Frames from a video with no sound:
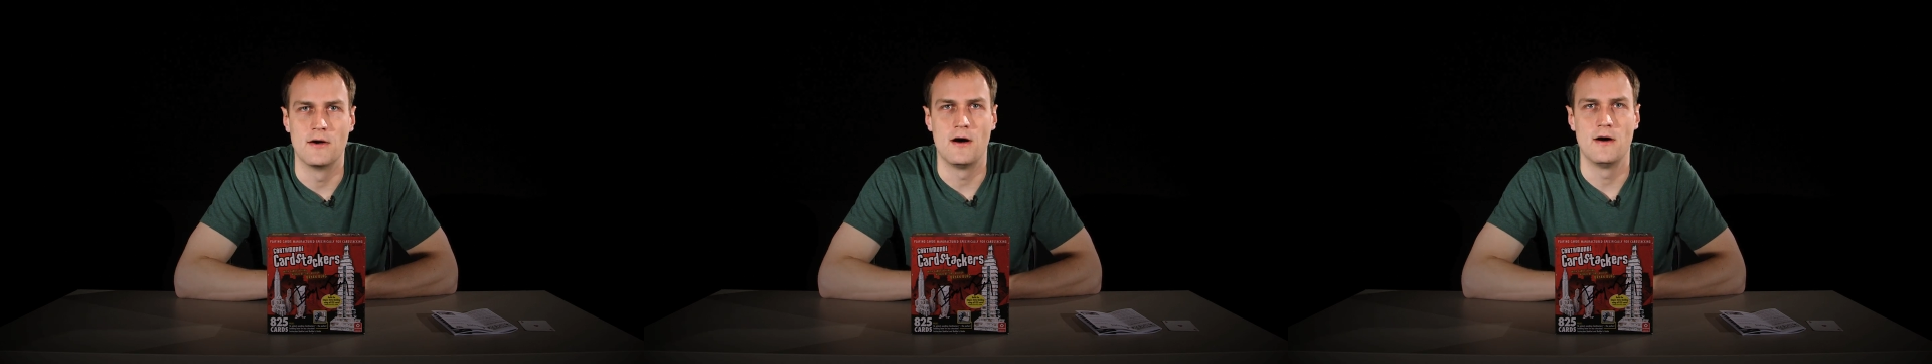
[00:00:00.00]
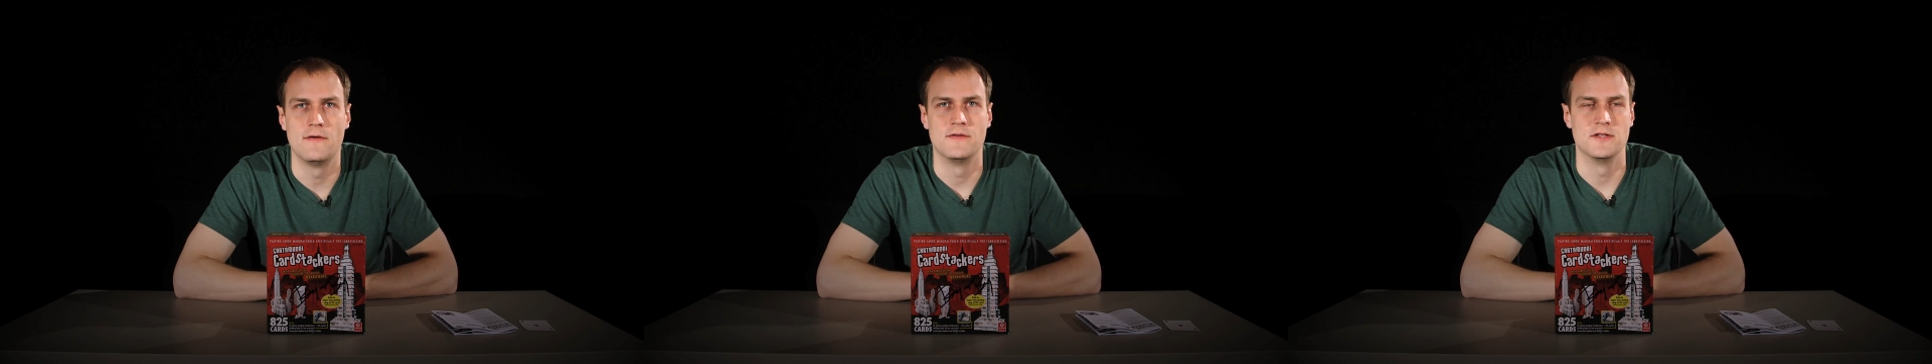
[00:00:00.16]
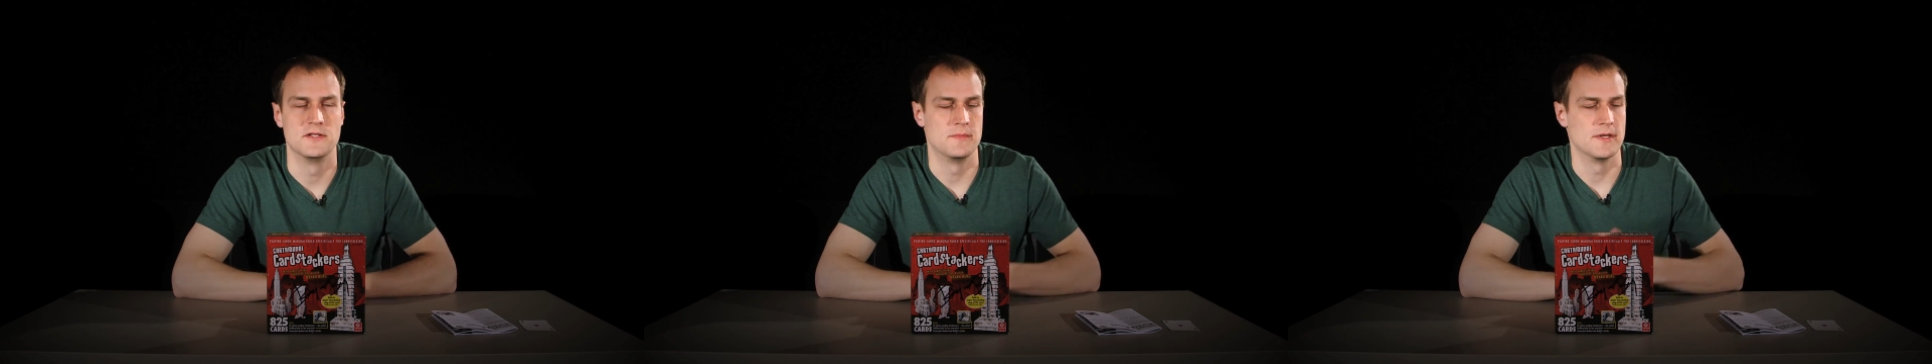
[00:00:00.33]

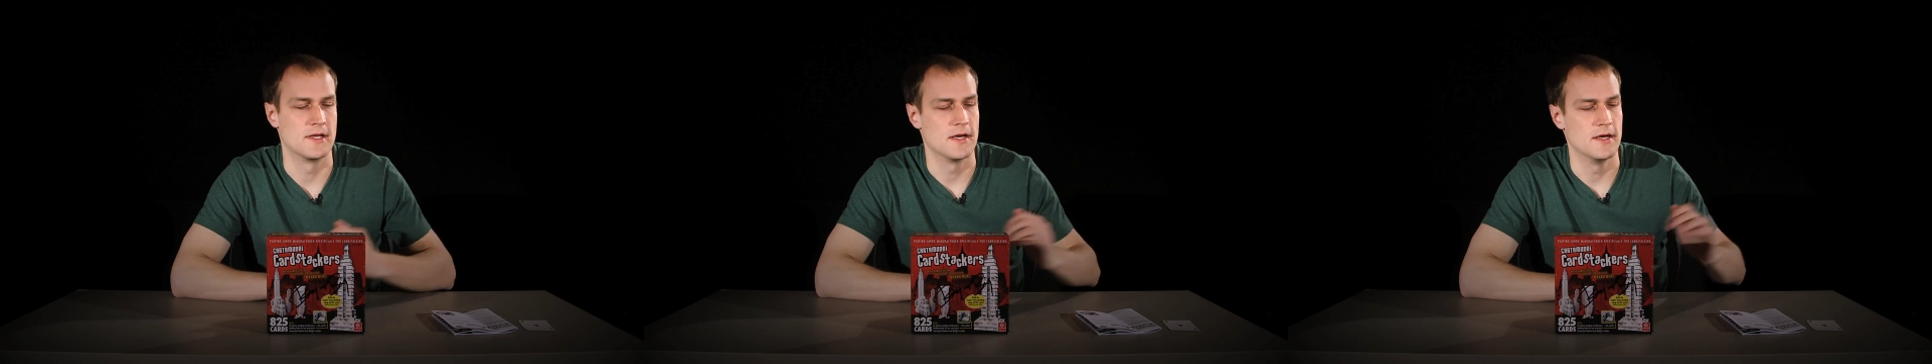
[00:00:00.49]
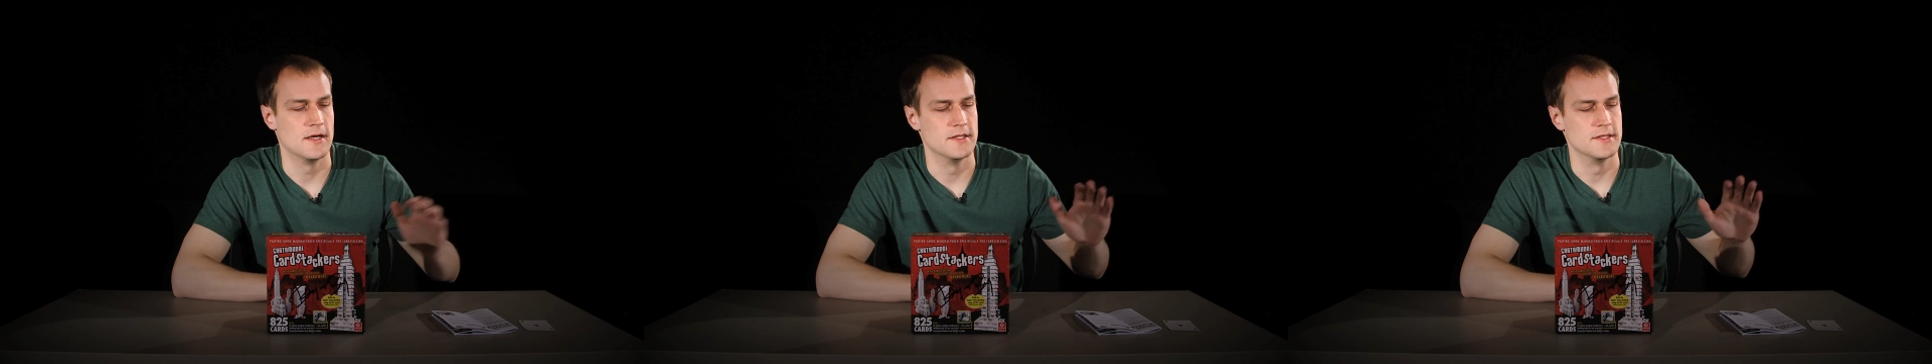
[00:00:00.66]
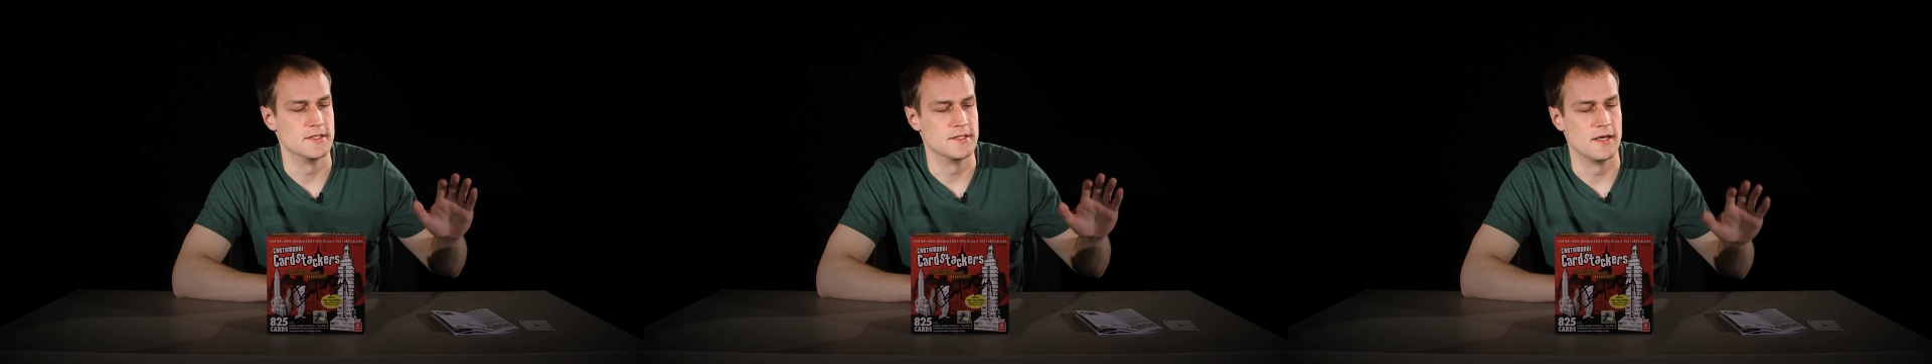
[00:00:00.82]
off is
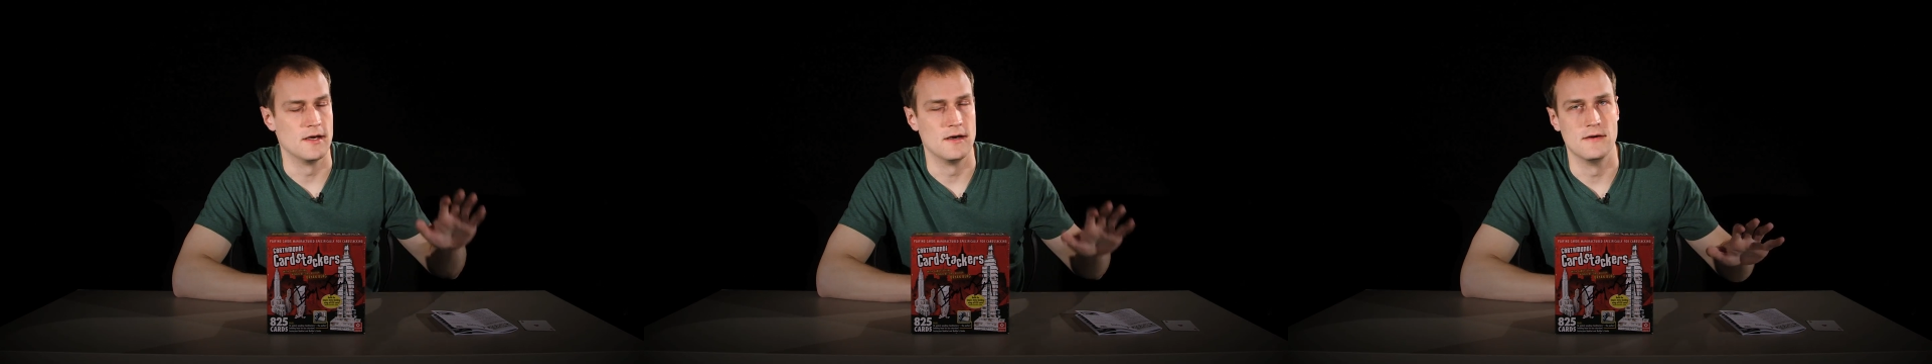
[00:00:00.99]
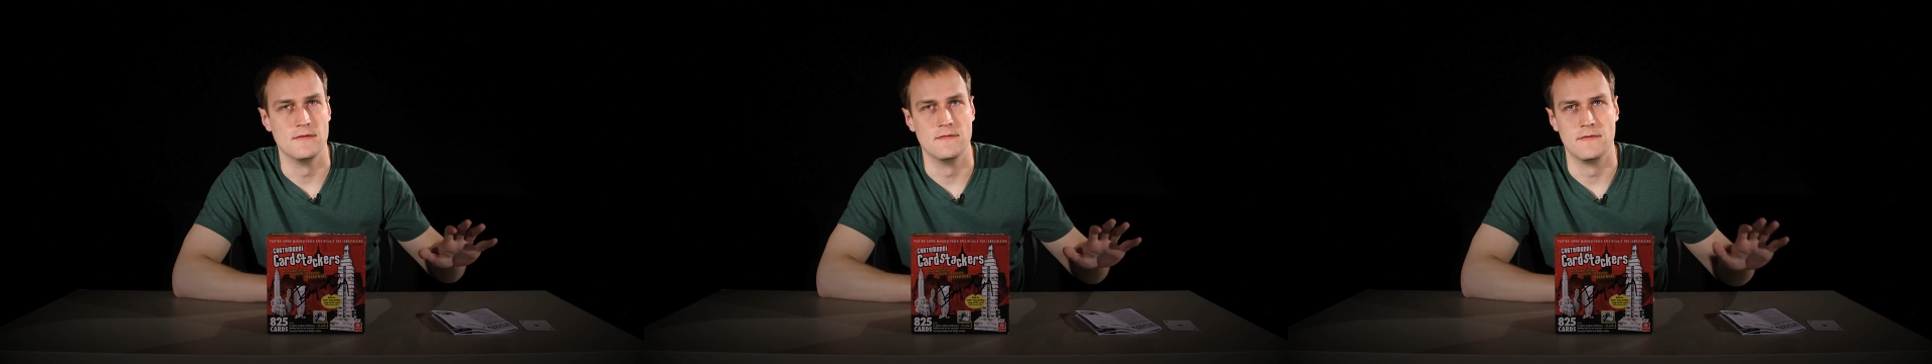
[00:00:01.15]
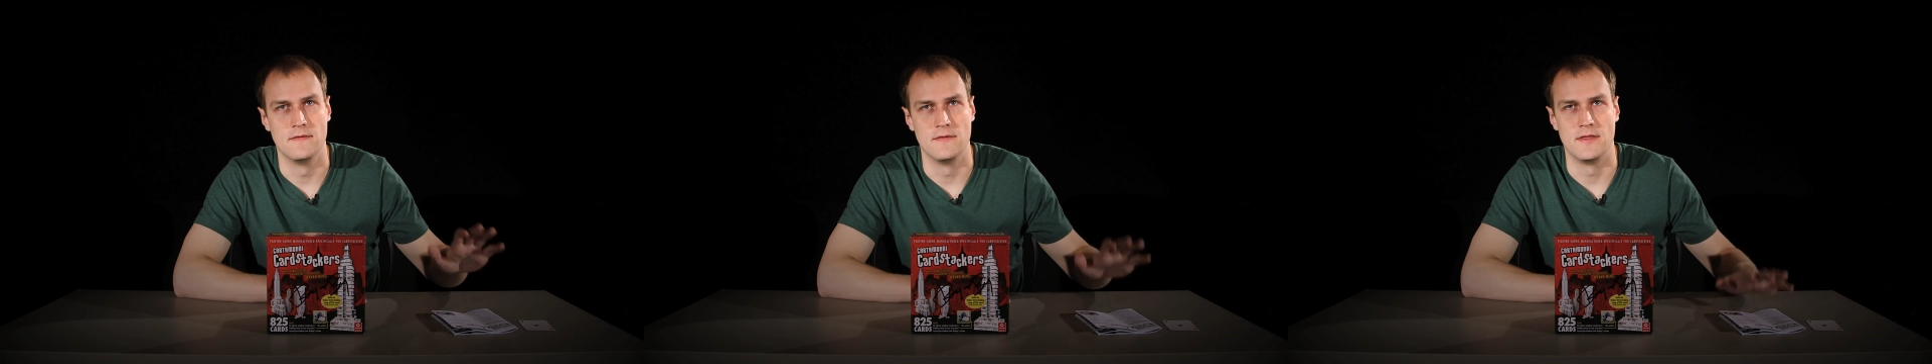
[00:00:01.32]
because of